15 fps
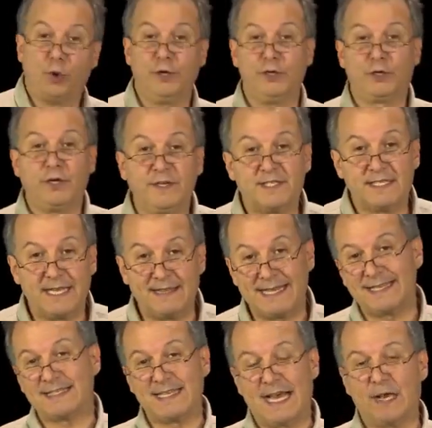Or you could have said
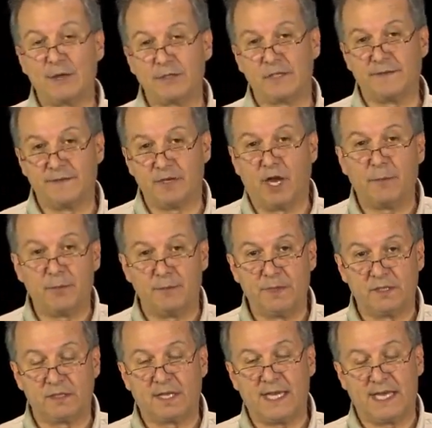that's the house of an upper
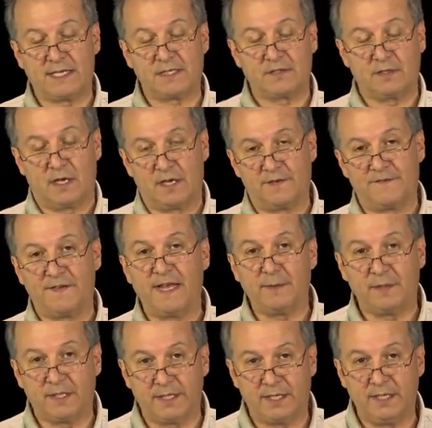middle class
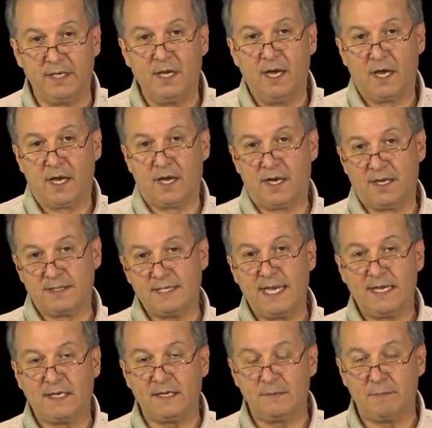family
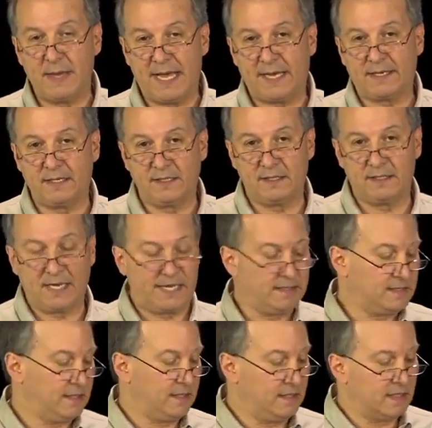taken back in
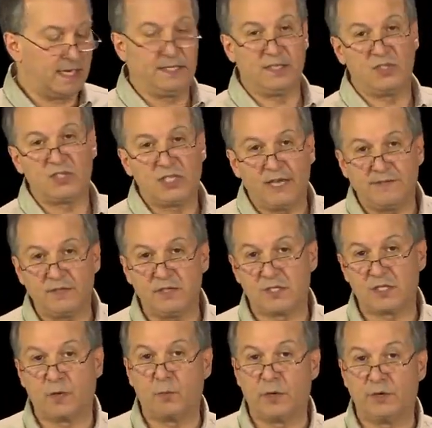1997
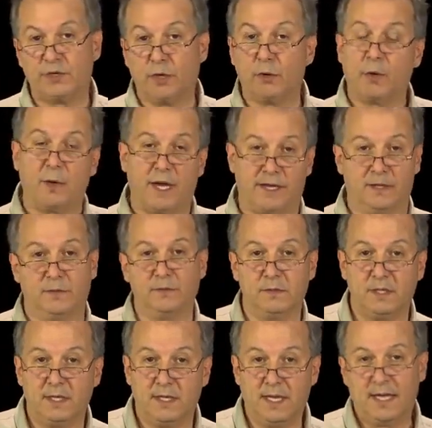somewhere near Ohio.
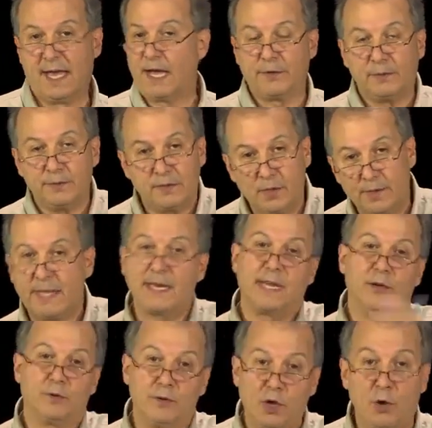How you would know that, I
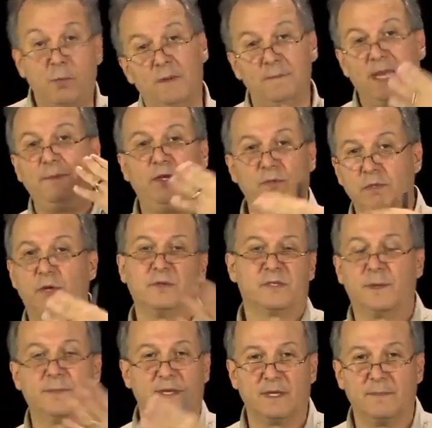don't know, but maybe you know
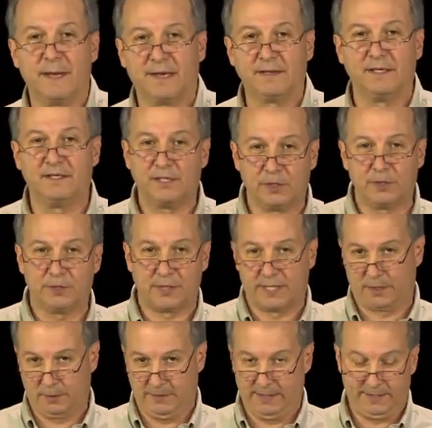something about interior
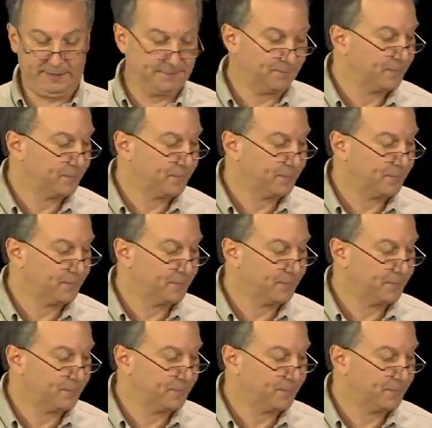decorating.